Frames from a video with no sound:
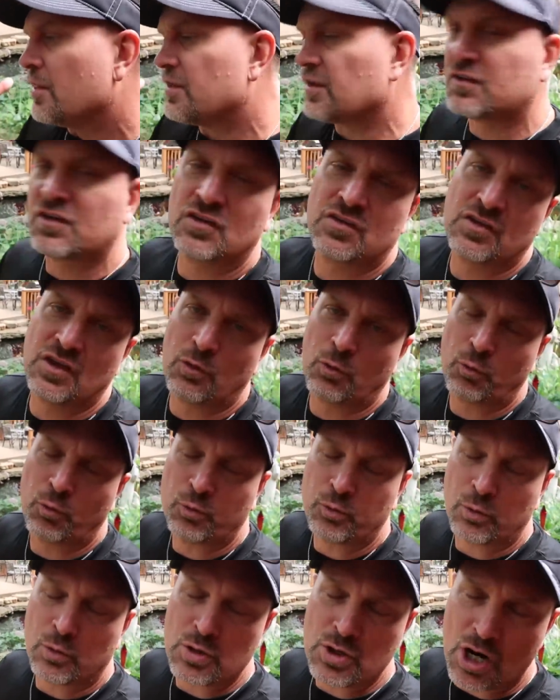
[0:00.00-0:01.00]
This is the
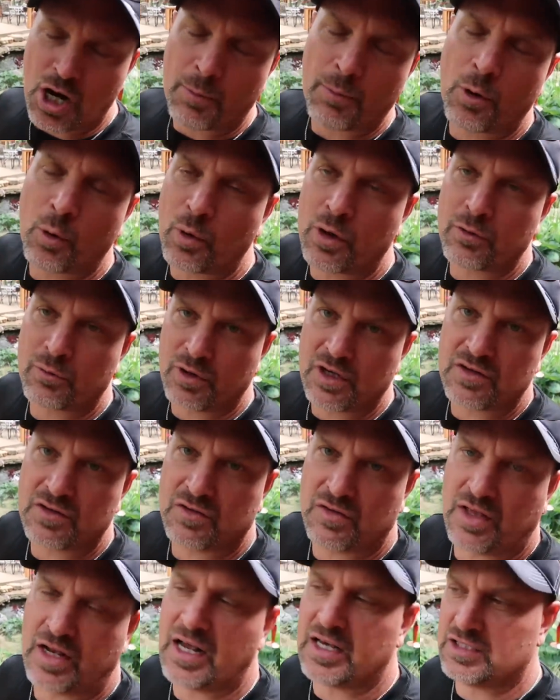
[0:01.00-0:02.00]
#1
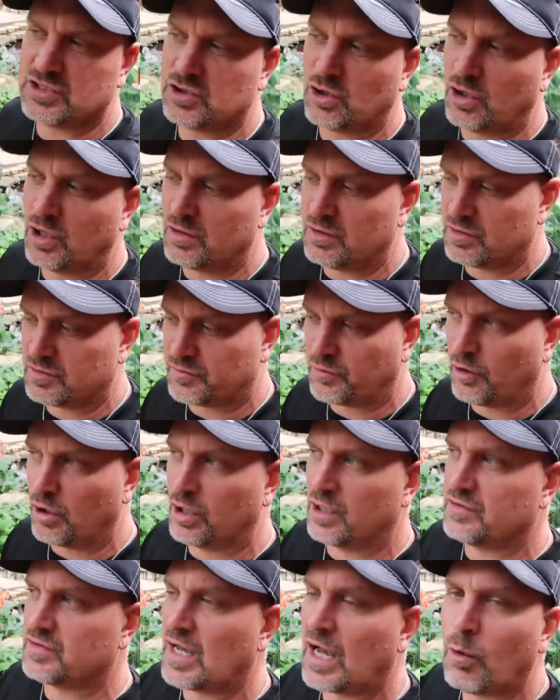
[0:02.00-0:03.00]
reason that I started this
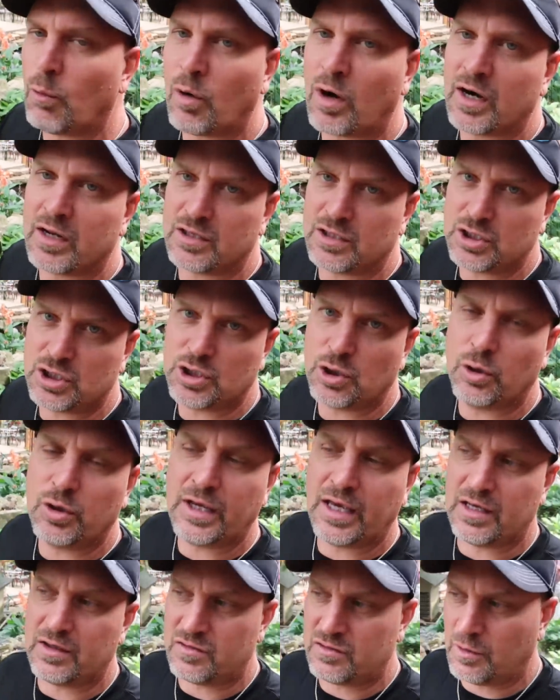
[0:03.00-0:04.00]
vlog, is I wanted to
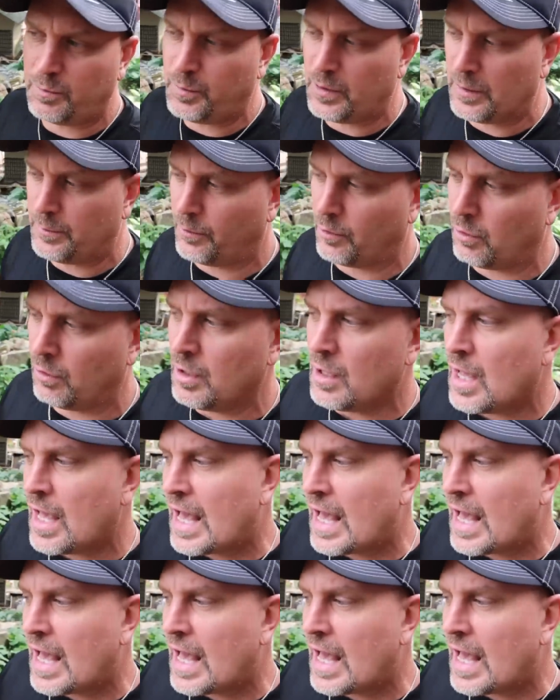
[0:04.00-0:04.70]
showcase to people